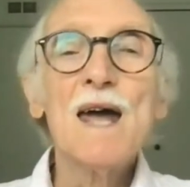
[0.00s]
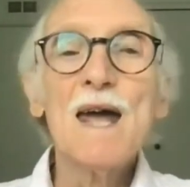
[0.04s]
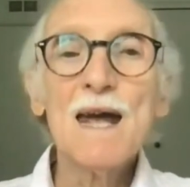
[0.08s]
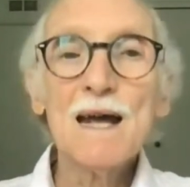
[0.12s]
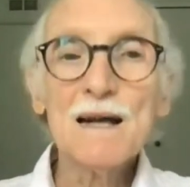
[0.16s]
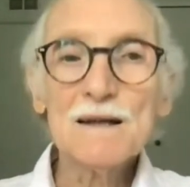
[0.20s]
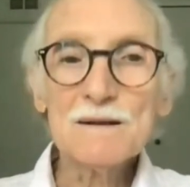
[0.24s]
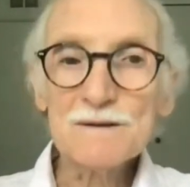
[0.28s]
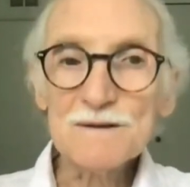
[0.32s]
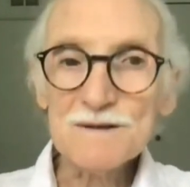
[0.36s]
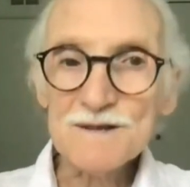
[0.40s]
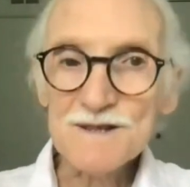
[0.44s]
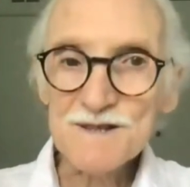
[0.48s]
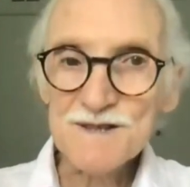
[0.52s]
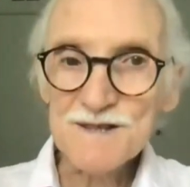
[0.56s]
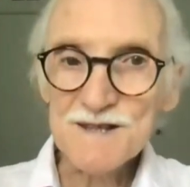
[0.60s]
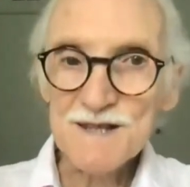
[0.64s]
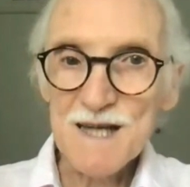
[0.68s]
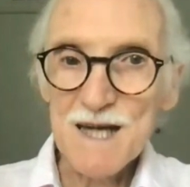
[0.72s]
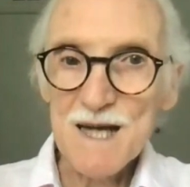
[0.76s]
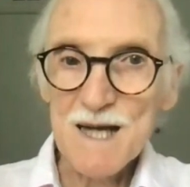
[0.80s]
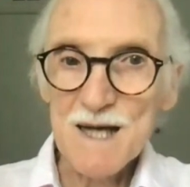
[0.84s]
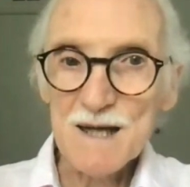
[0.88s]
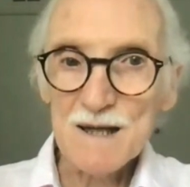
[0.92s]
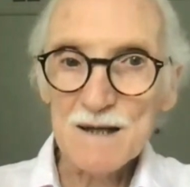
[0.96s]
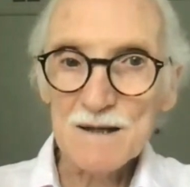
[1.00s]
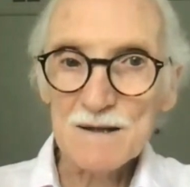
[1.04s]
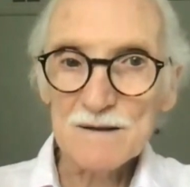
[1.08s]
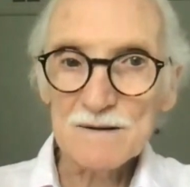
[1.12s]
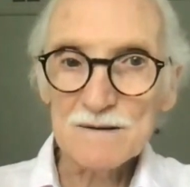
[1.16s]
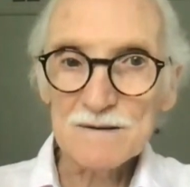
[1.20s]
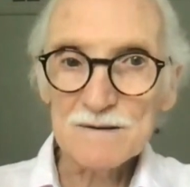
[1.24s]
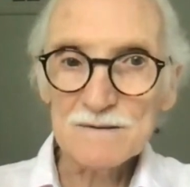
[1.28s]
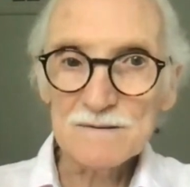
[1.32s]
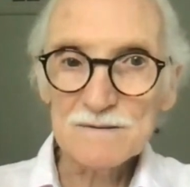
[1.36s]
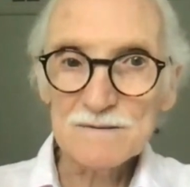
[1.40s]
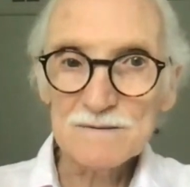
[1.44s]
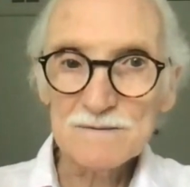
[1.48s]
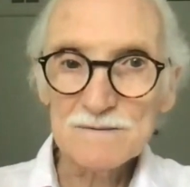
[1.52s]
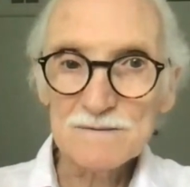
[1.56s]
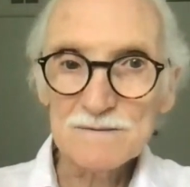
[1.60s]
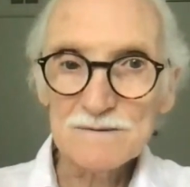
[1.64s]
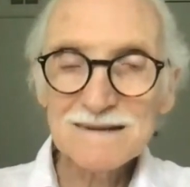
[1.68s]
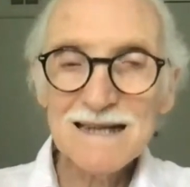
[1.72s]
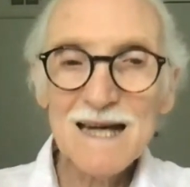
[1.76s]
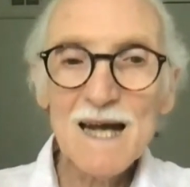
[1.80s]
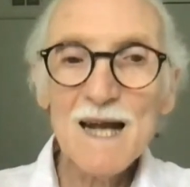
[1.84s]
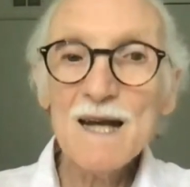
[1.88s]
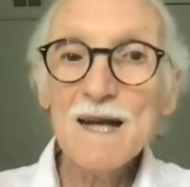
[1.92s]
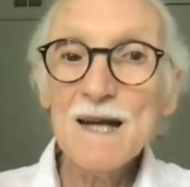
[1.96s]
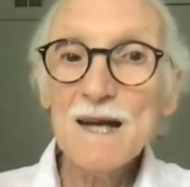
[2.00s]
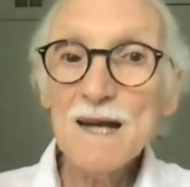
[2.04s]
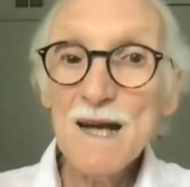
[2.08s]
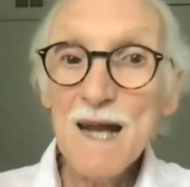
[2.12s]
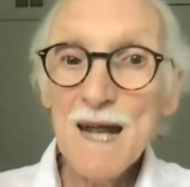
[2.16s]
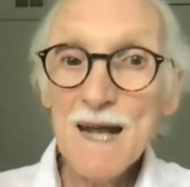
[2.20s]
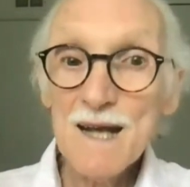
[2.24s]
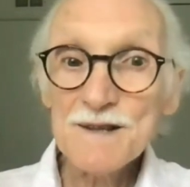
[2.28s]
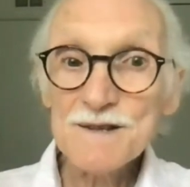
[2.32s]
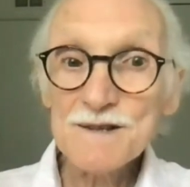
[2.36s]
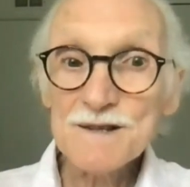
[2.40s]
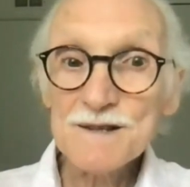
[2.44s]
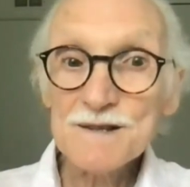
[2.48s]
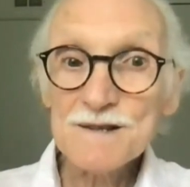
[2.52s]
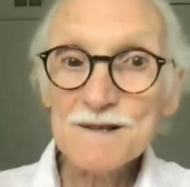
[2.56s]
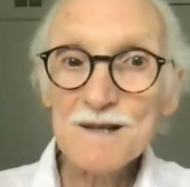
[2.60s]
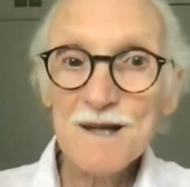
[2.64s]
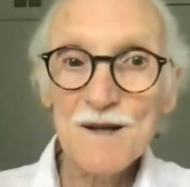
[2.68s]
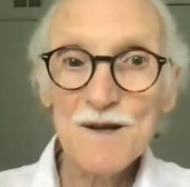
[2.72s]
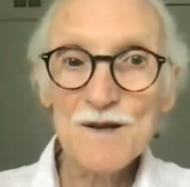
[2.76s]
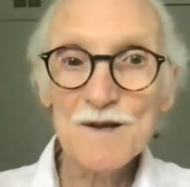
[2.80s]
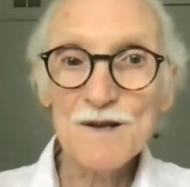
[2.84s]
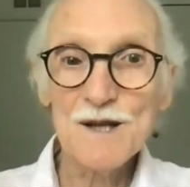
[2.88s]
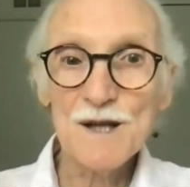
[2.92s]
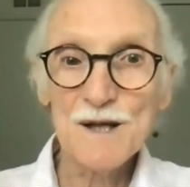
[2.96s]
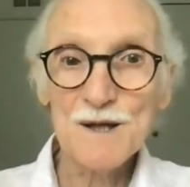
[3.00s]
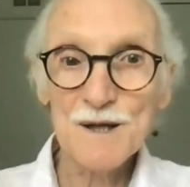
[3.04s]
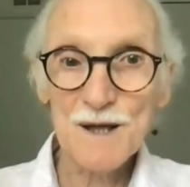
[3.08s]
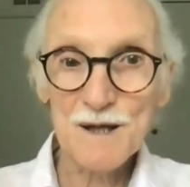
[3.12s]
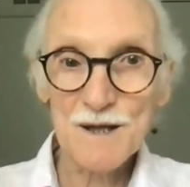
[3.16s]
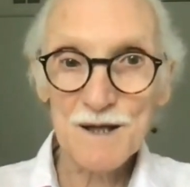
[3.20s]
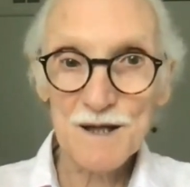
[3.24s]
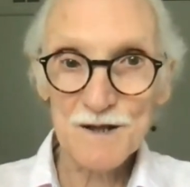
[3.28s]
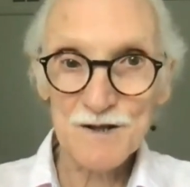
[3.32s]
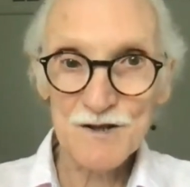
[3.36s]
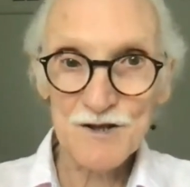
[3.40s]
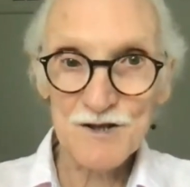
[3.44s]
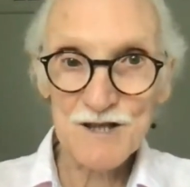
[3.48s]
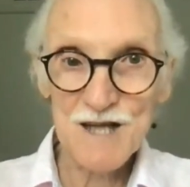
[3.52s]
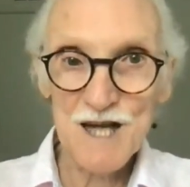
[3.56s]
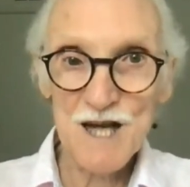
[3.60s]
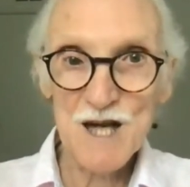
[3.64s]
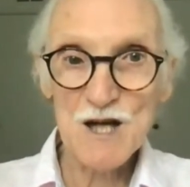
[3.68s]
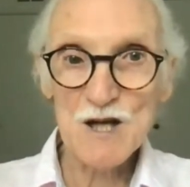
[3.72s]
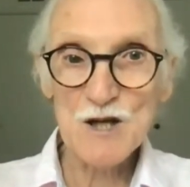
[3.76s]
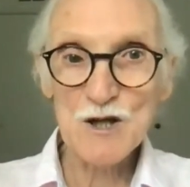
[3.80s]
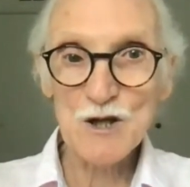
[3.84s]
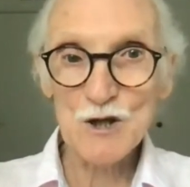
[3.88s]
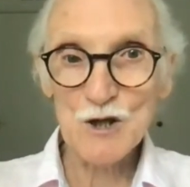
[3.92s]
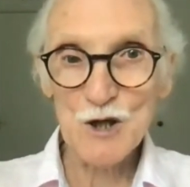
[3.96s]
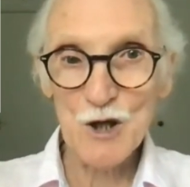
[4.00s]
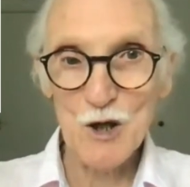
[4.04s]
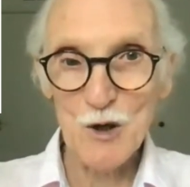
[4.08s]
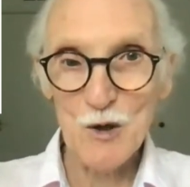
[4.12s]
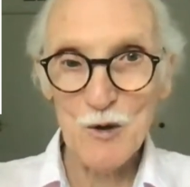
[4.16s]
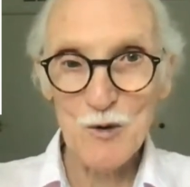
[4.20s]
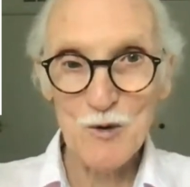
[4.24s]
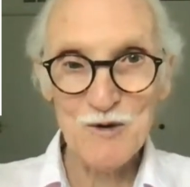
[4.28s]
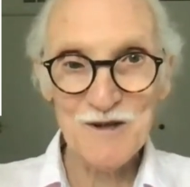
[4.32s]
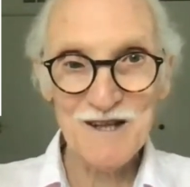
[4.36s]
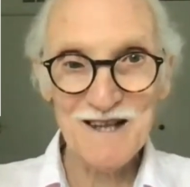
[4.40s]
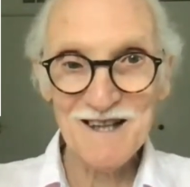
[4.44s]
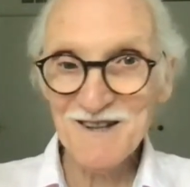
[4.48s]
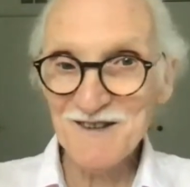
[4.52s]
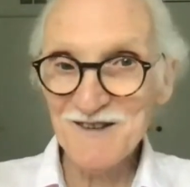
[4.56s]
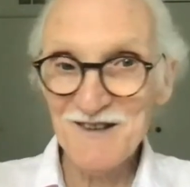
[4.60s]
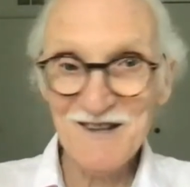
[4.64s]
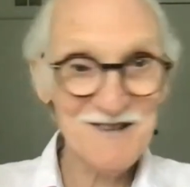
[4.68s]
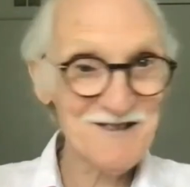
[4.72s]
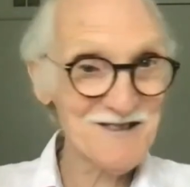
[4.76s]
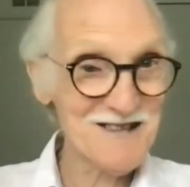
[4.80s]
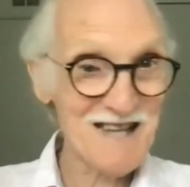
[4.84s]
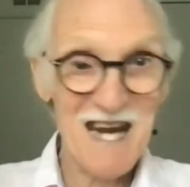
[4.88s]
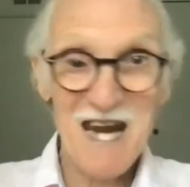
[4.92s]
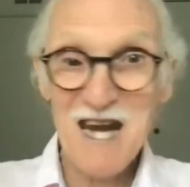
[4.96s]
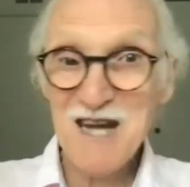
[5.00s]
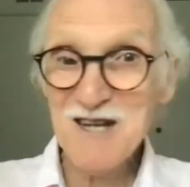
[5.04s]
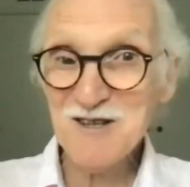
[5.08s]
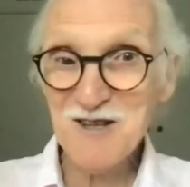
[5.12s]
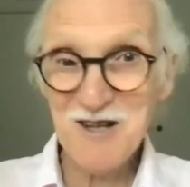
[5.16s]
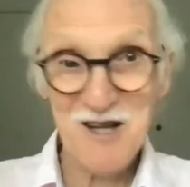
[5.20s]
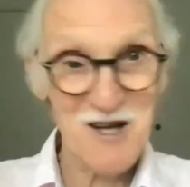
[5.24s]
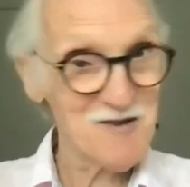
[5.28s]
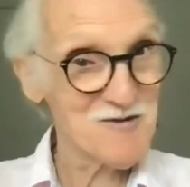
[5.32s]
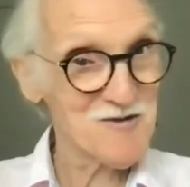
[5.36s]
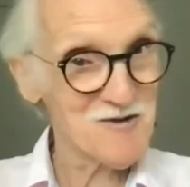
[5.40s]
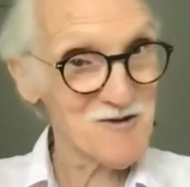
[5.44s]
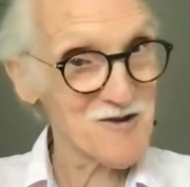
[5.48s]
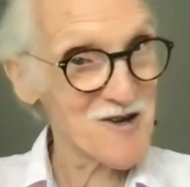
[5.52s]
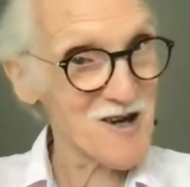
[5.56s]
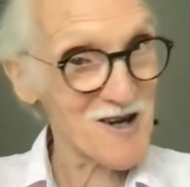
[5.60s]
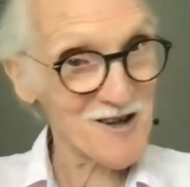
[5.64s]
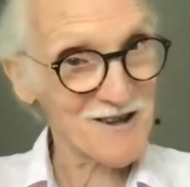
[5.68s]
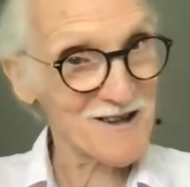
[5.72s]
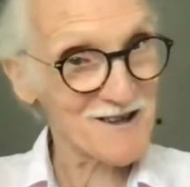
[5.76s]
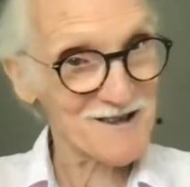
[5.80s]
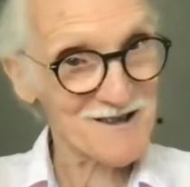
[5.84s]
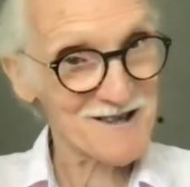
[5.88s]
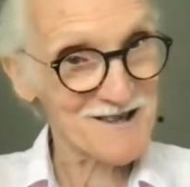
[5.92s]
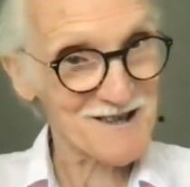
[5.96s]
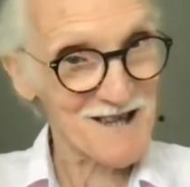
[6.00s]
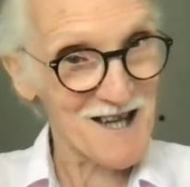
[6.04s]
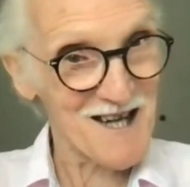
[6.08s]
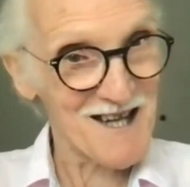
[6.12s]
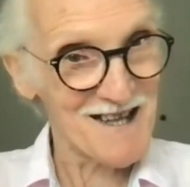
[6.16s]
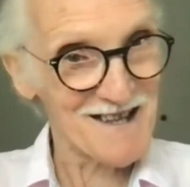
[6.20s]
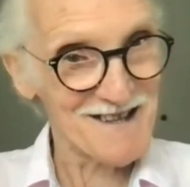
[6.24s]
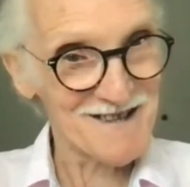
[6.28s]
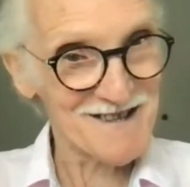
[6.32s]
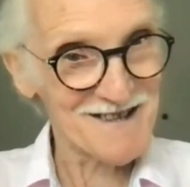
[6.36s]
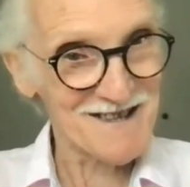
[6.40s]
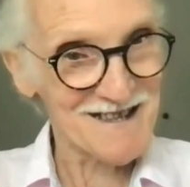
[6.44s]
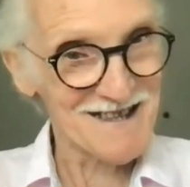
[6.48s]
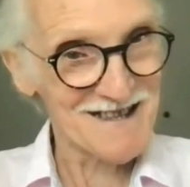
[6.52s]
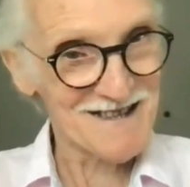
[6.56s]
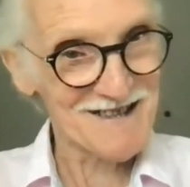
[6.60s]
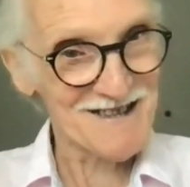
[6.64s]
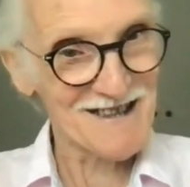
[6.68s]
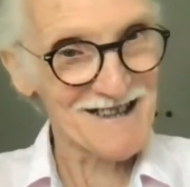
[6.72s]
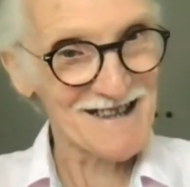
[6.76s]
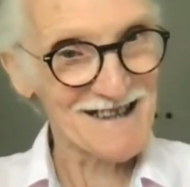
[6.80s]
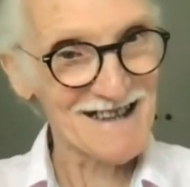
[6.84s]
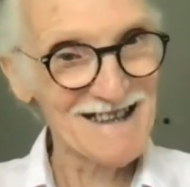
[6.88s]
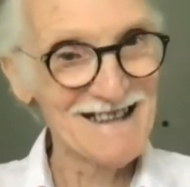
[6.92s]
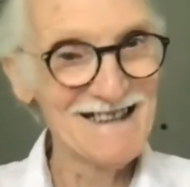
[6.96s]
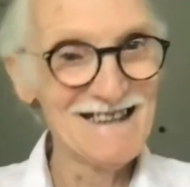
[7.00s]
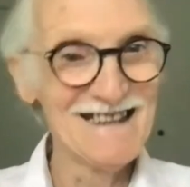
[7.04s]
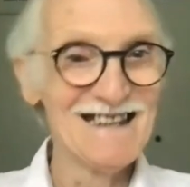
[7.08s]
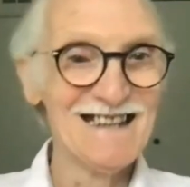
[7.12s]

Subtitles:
LCL, less than a container load. This ain't rocket science, is it?